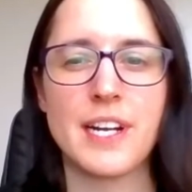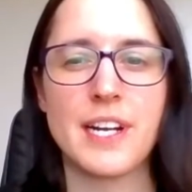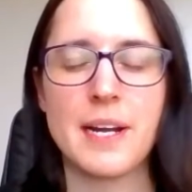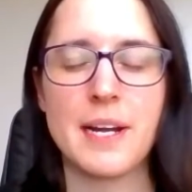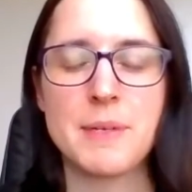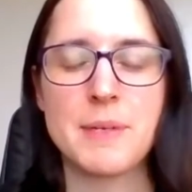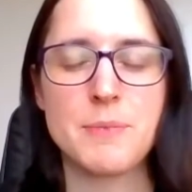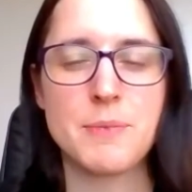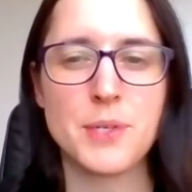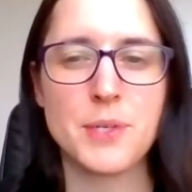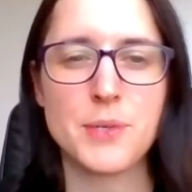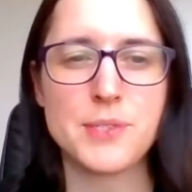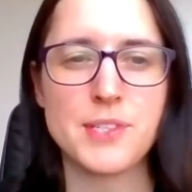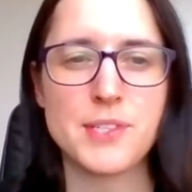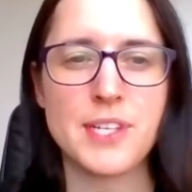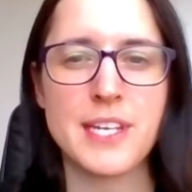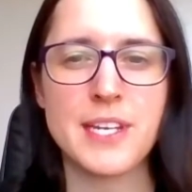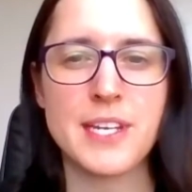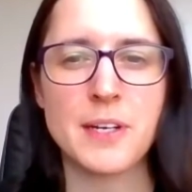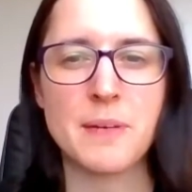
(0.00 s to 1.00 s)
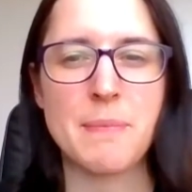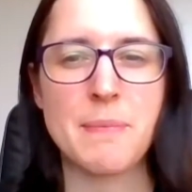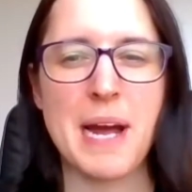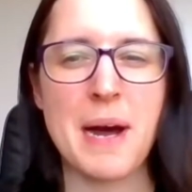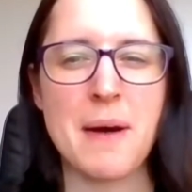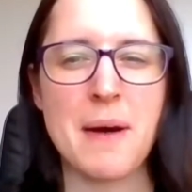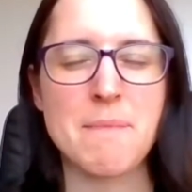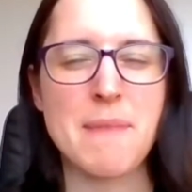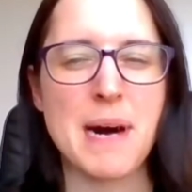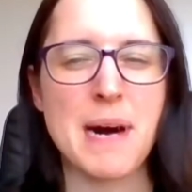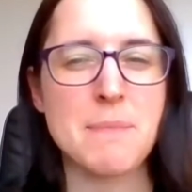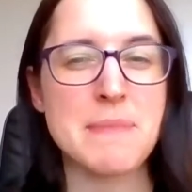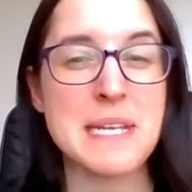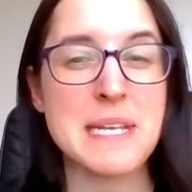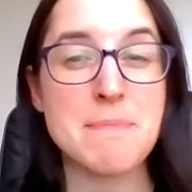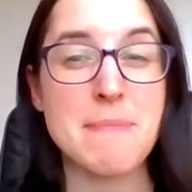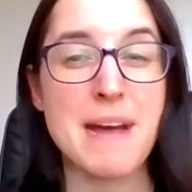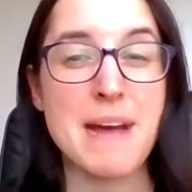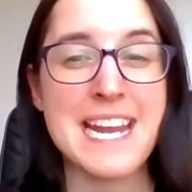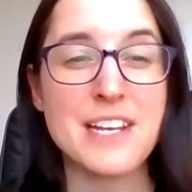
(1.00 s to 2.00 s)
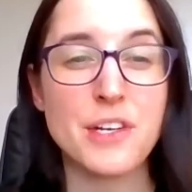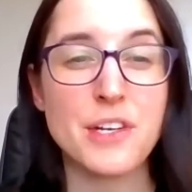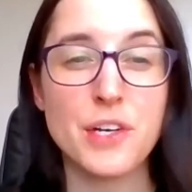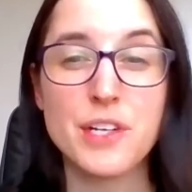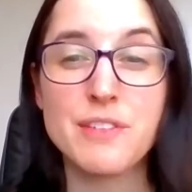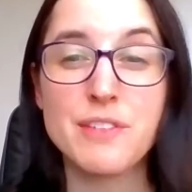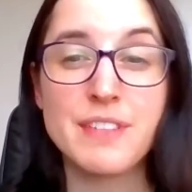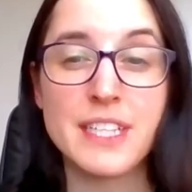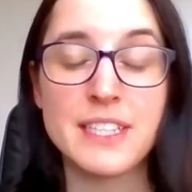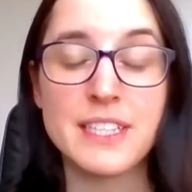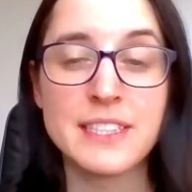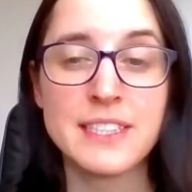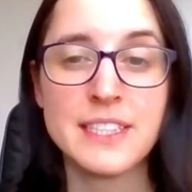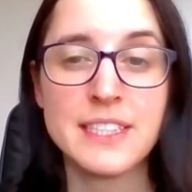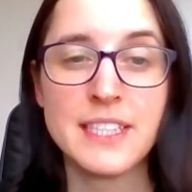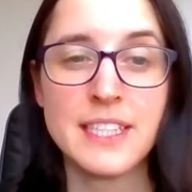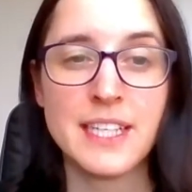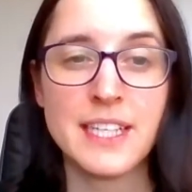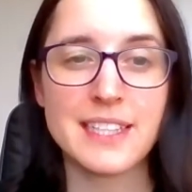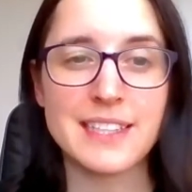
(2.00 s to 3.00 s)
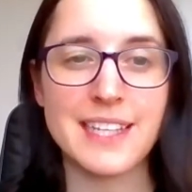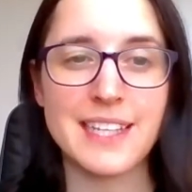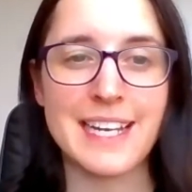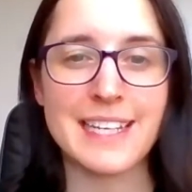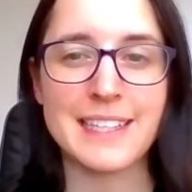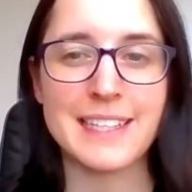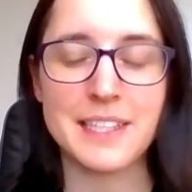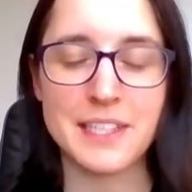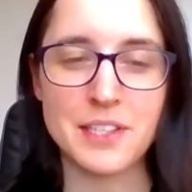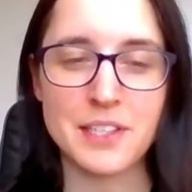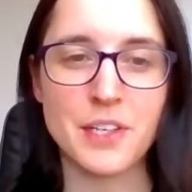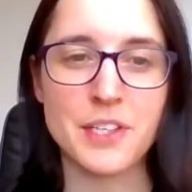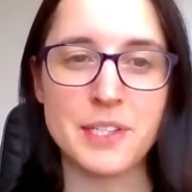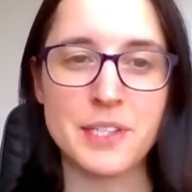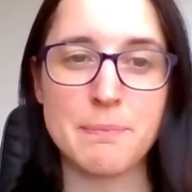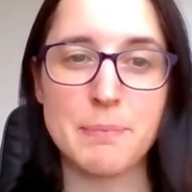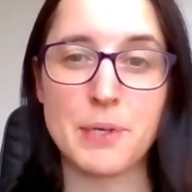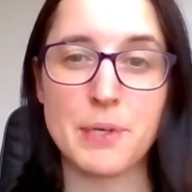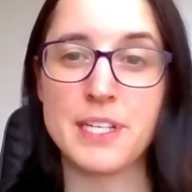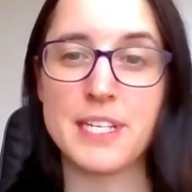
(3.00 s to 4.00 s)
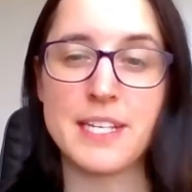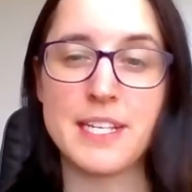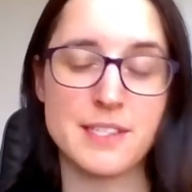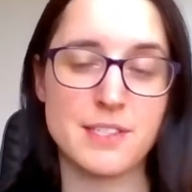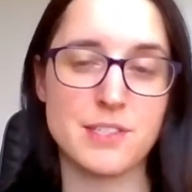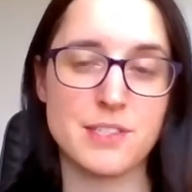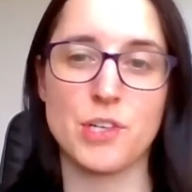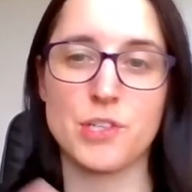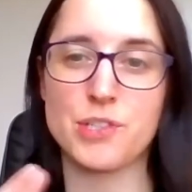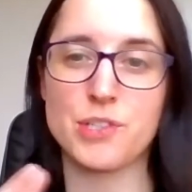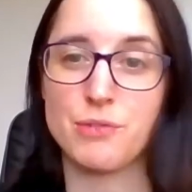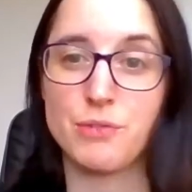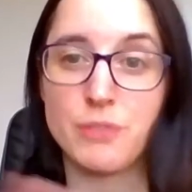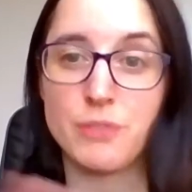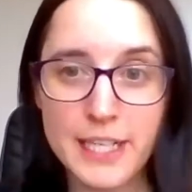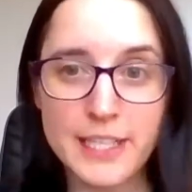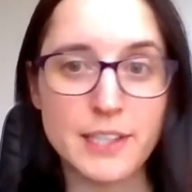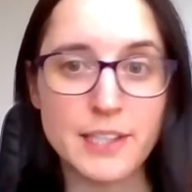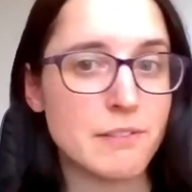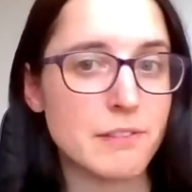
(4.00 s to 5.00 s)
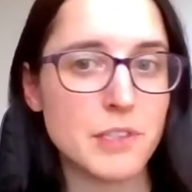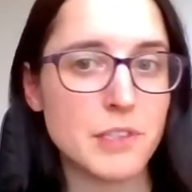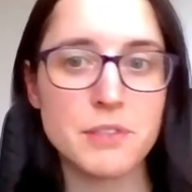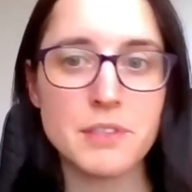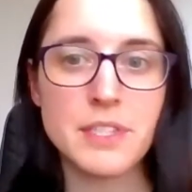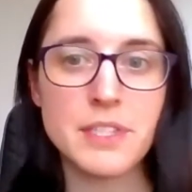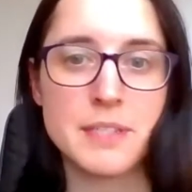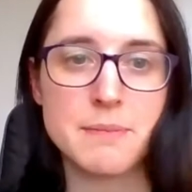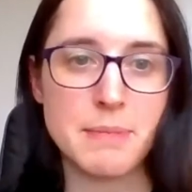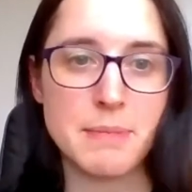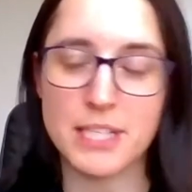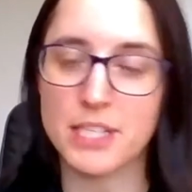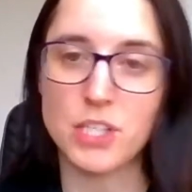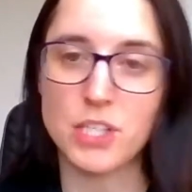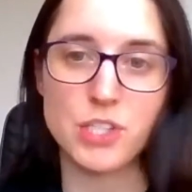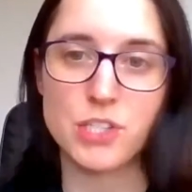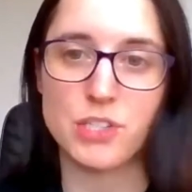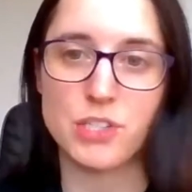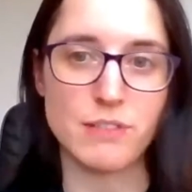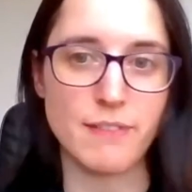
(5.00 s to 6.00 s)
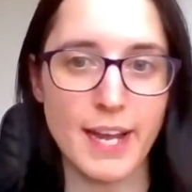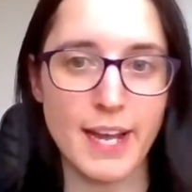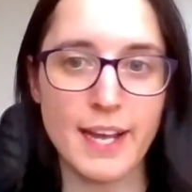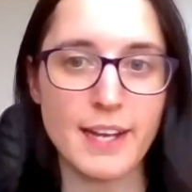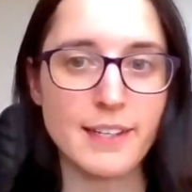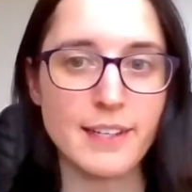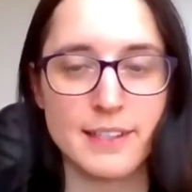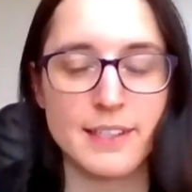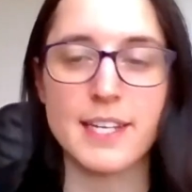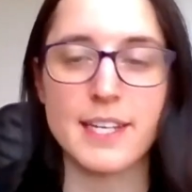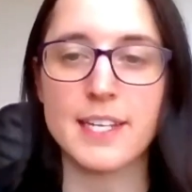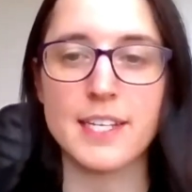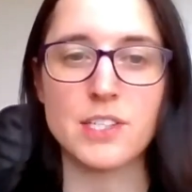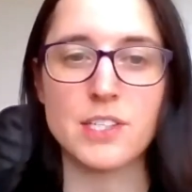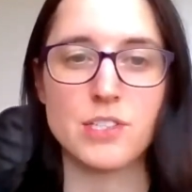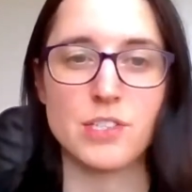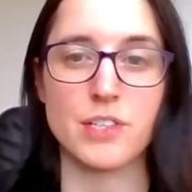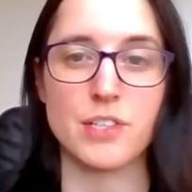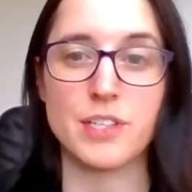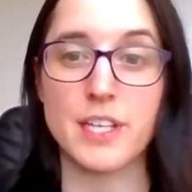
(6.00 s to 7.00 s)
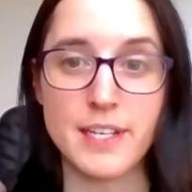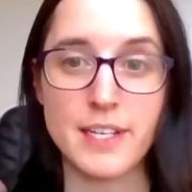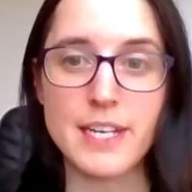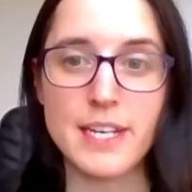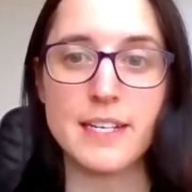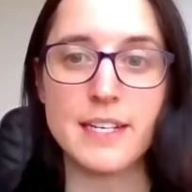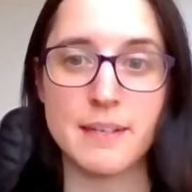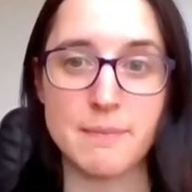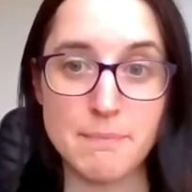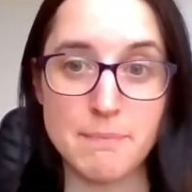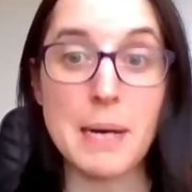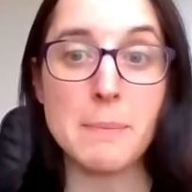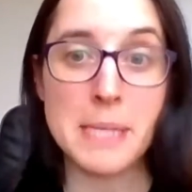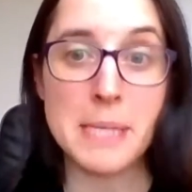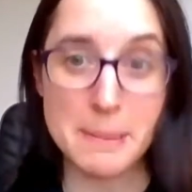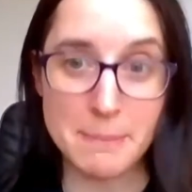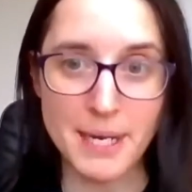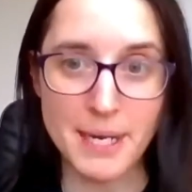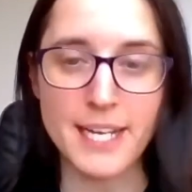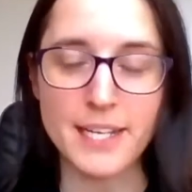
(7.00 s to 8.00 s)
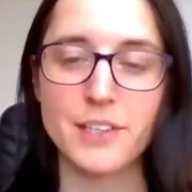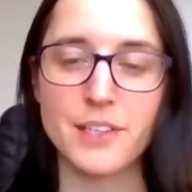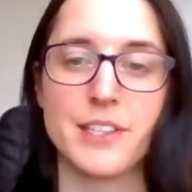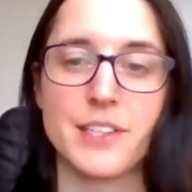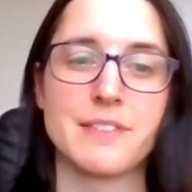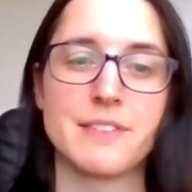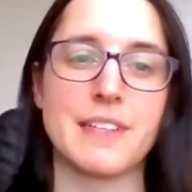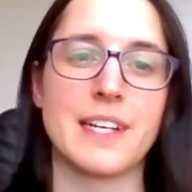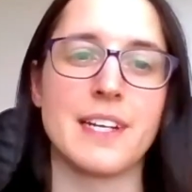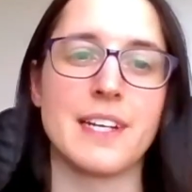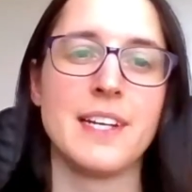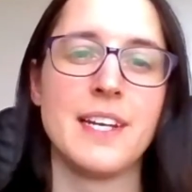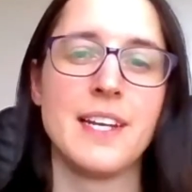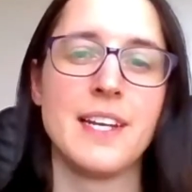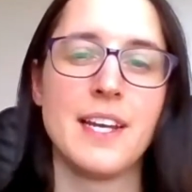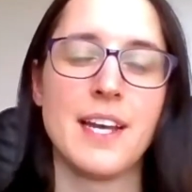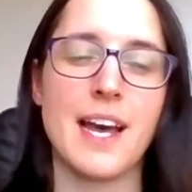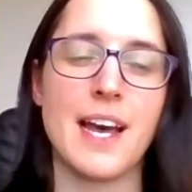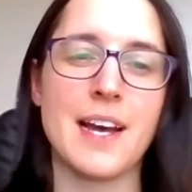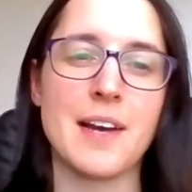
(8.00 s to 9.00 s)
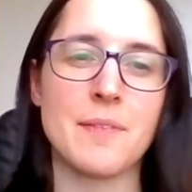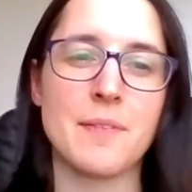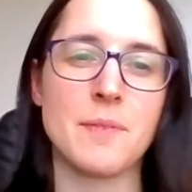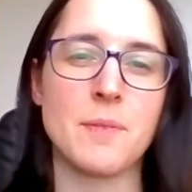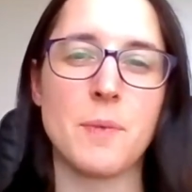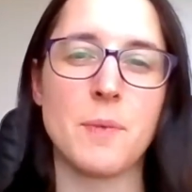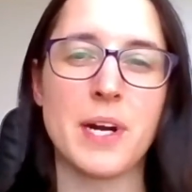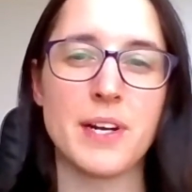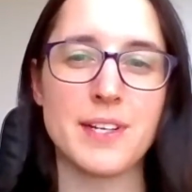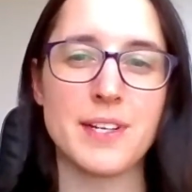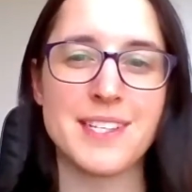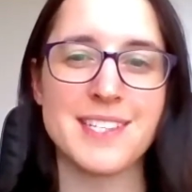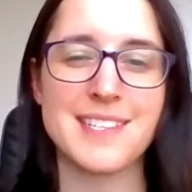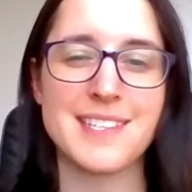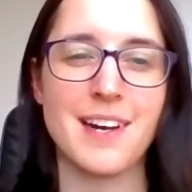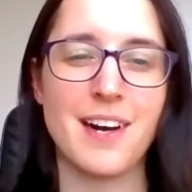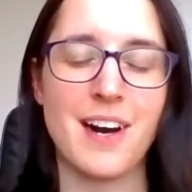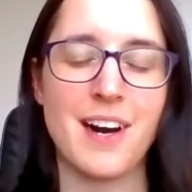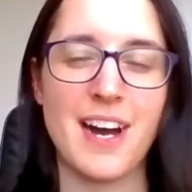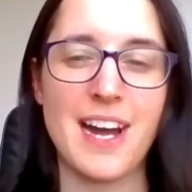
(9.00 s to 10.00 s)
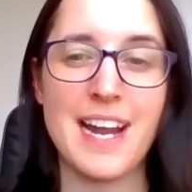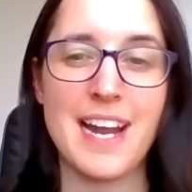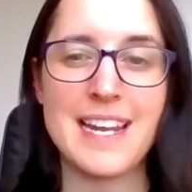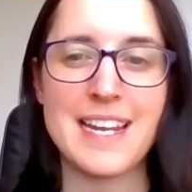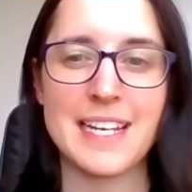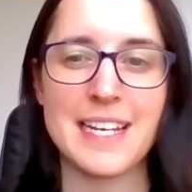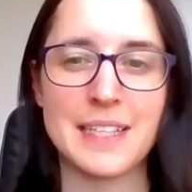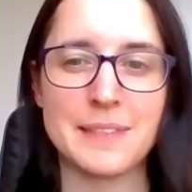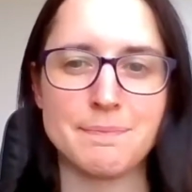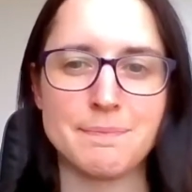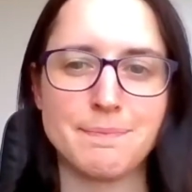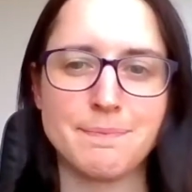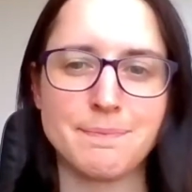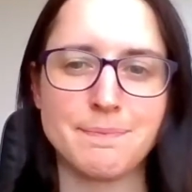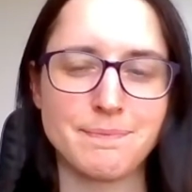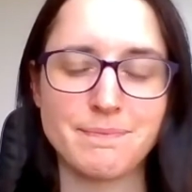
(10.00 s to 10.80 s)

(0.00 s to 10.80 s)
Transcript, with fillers: I mean, we also hear about mummy makeover like you know your body has gone to wreck and ruin because you've had a kid so you need a mummy makeover um, whereas I, um,